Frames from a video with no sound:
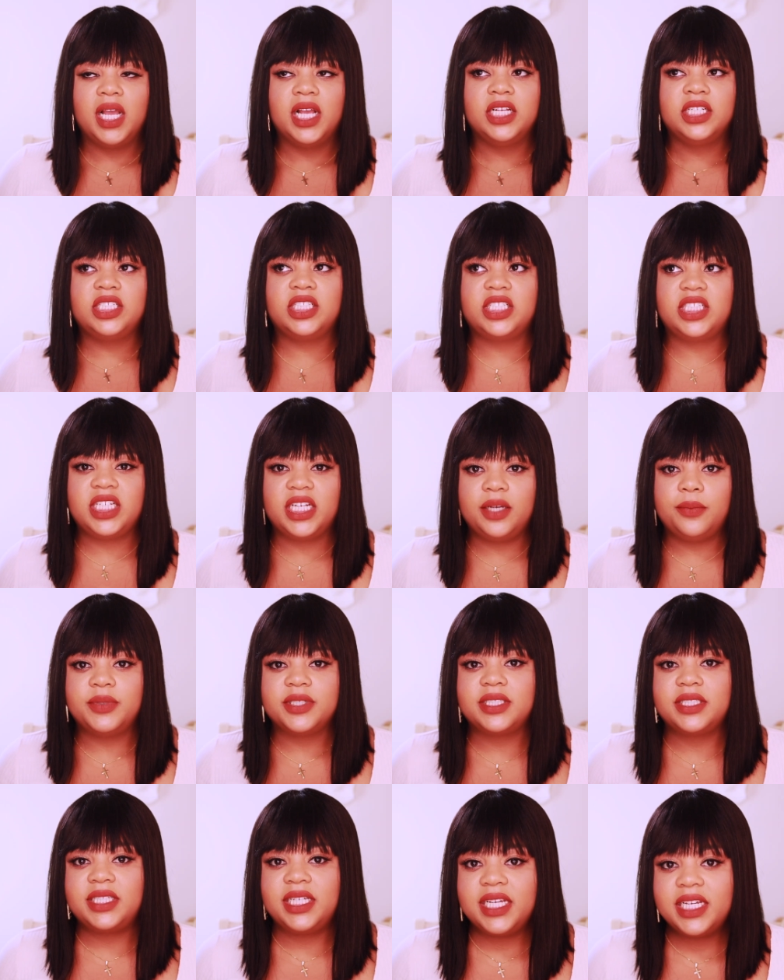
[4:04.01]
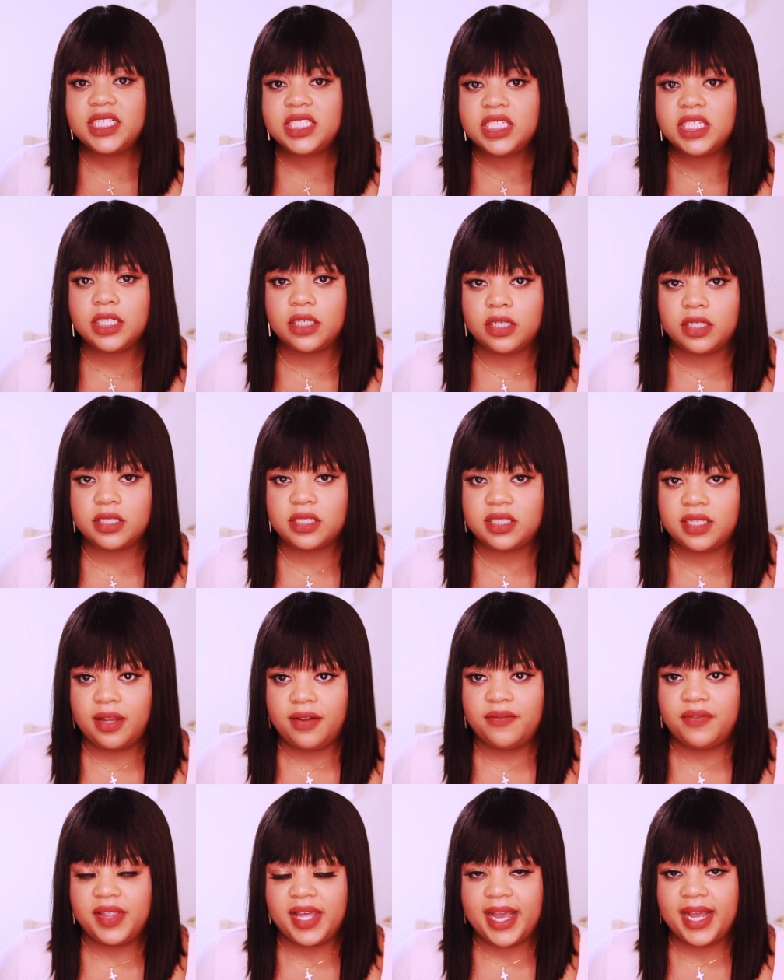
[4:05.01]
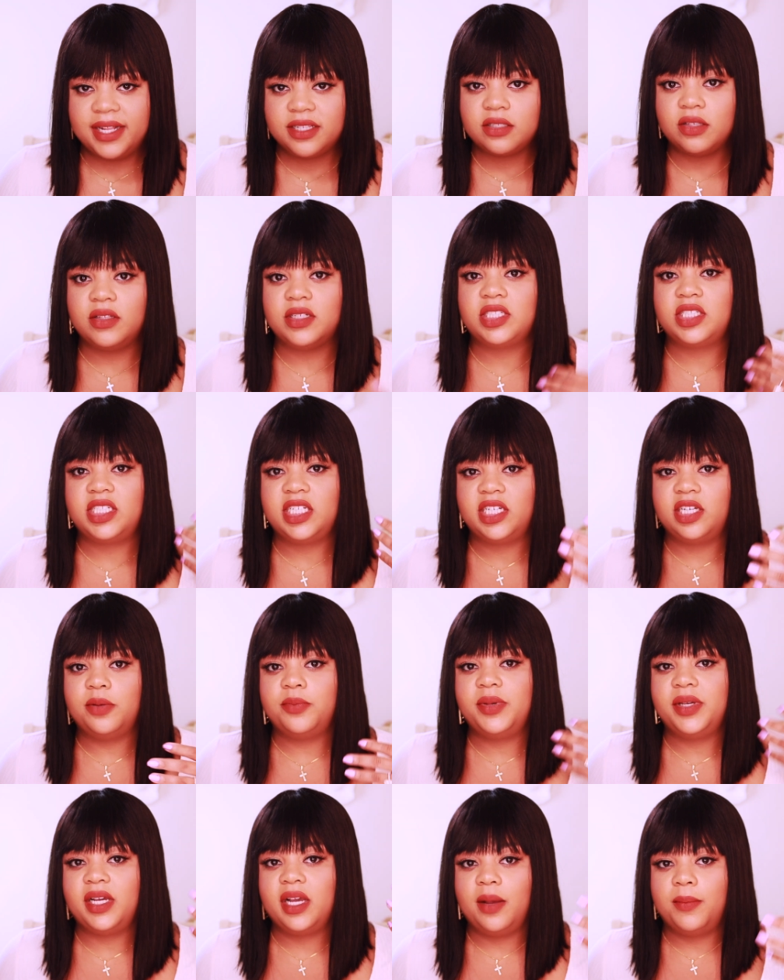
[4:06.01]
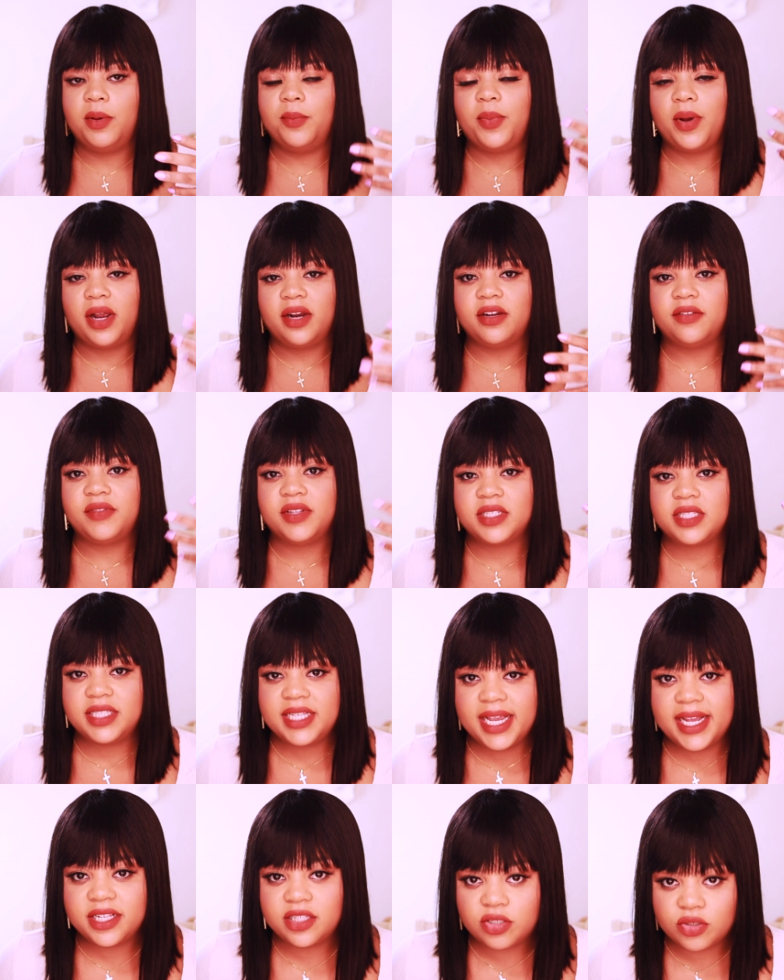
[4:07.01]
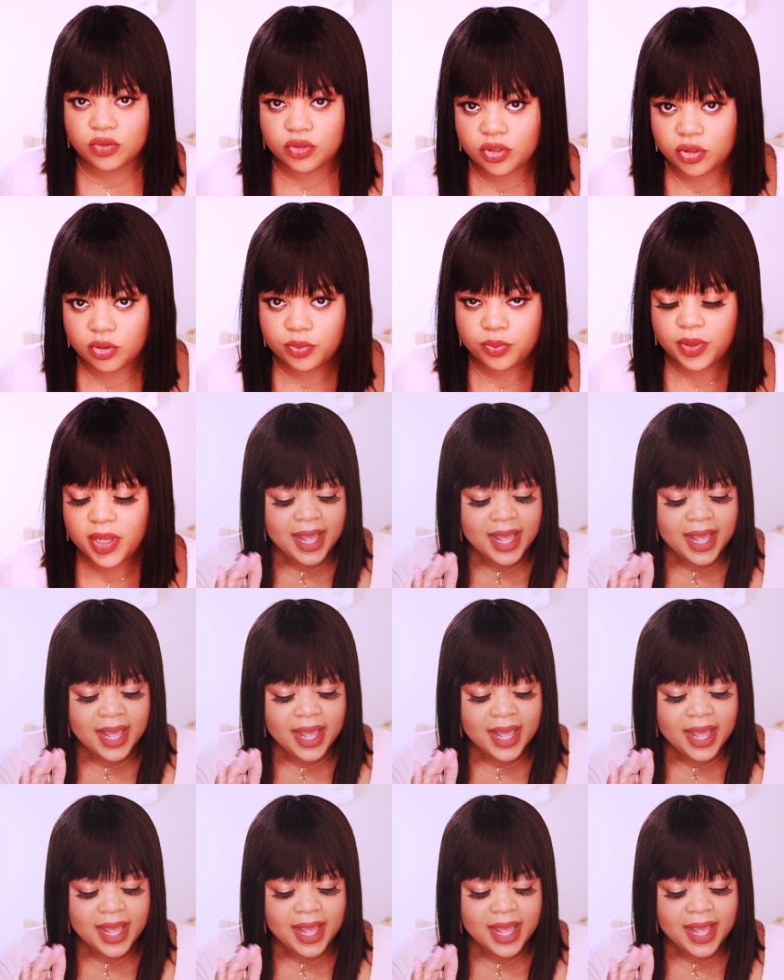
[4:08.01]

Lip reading: She was teaching herself that so that she could become a part of this dance group.